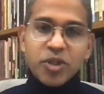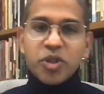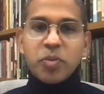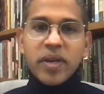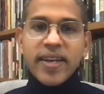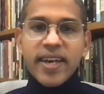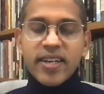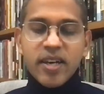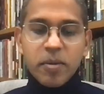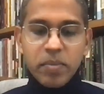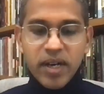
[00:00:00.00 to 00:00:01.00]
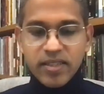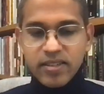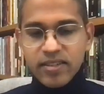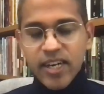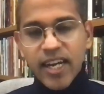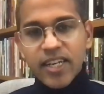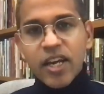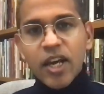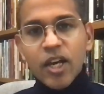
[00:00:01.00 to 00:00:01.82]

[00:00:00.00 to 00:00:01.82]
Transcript: to humiliate a person, right?